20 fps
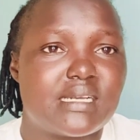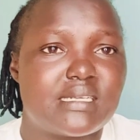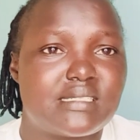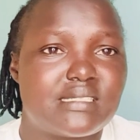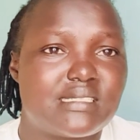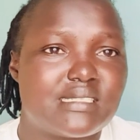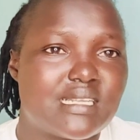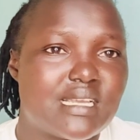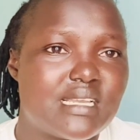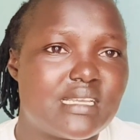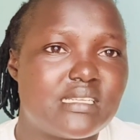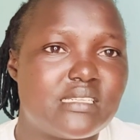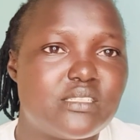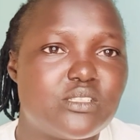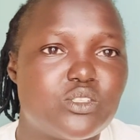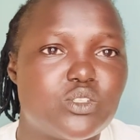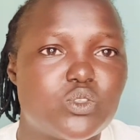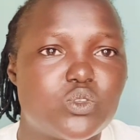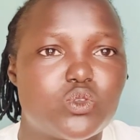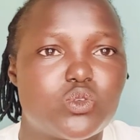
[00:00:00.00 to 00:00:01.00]
tried
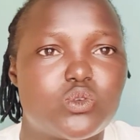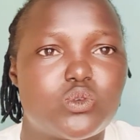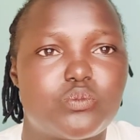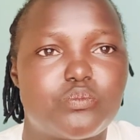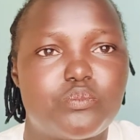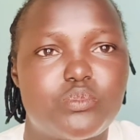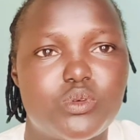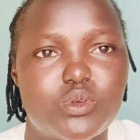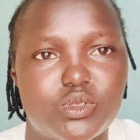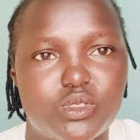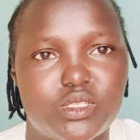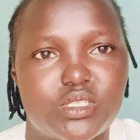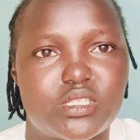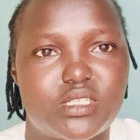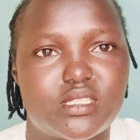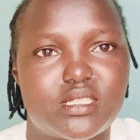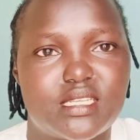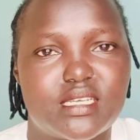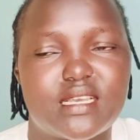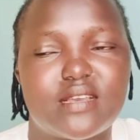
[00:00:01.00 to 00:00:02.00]
to
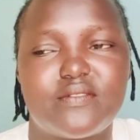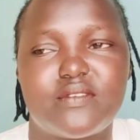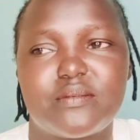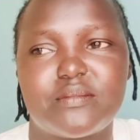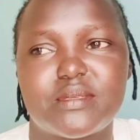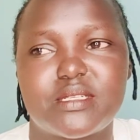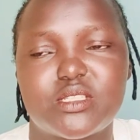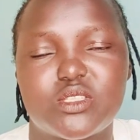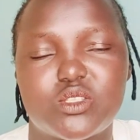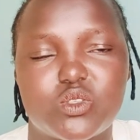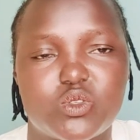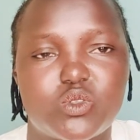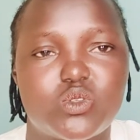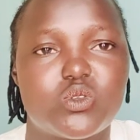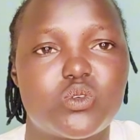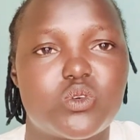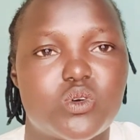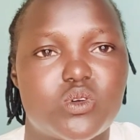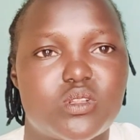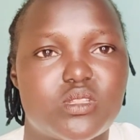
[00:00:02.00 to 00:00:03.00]
push the government to
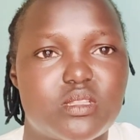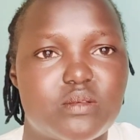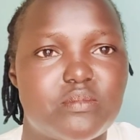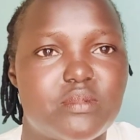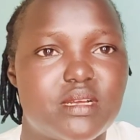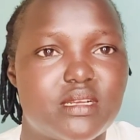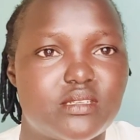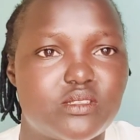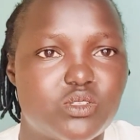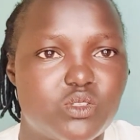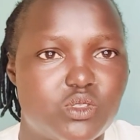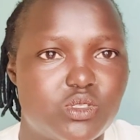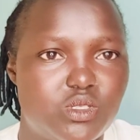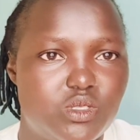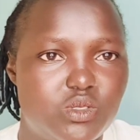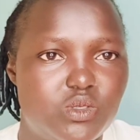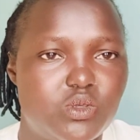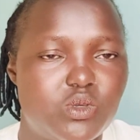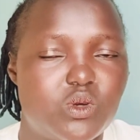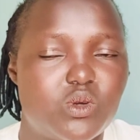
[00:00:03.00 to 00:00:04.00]
do, or the bank to
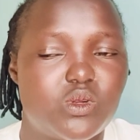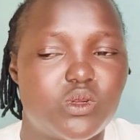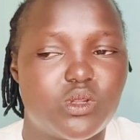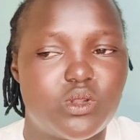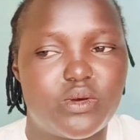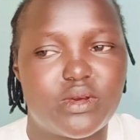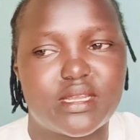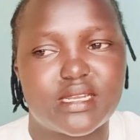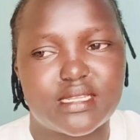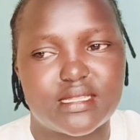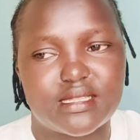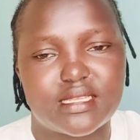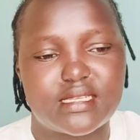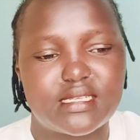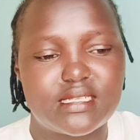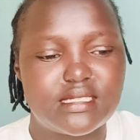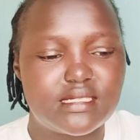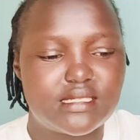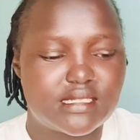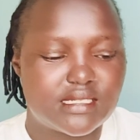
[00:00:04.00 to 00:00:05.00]
do, on lowering the
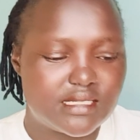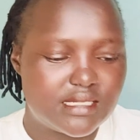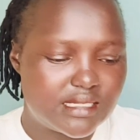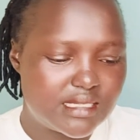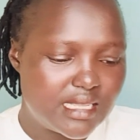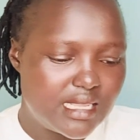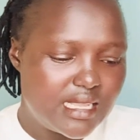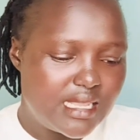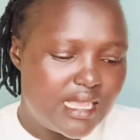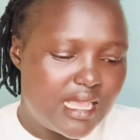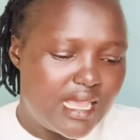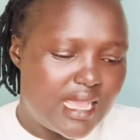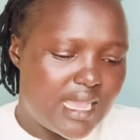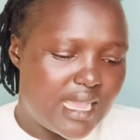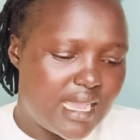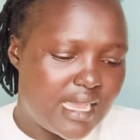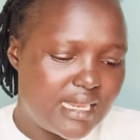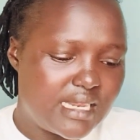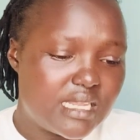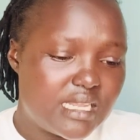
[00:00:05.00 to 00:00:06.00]
interest,
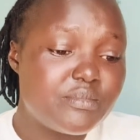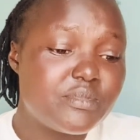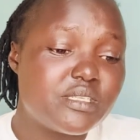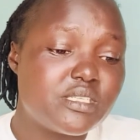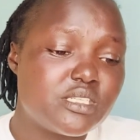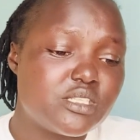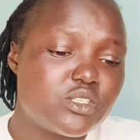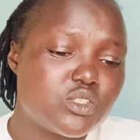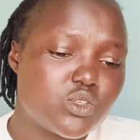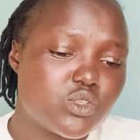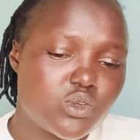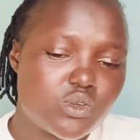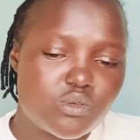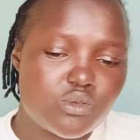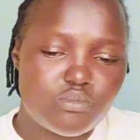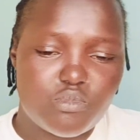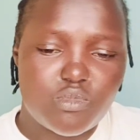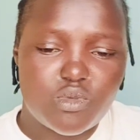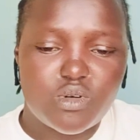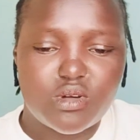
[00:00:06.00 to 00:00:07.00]
let me talk
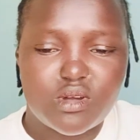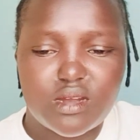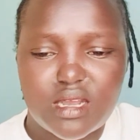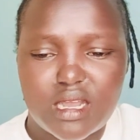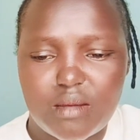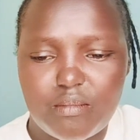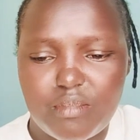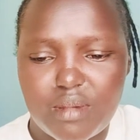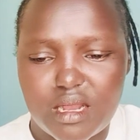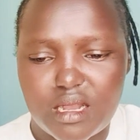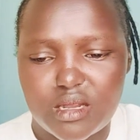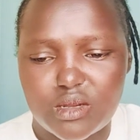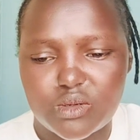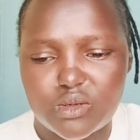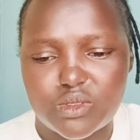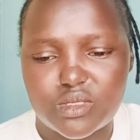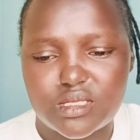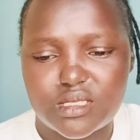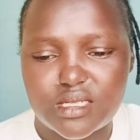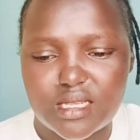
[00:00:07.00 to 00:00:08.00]
more
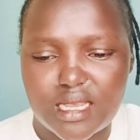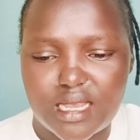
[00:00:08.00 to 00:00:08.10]
about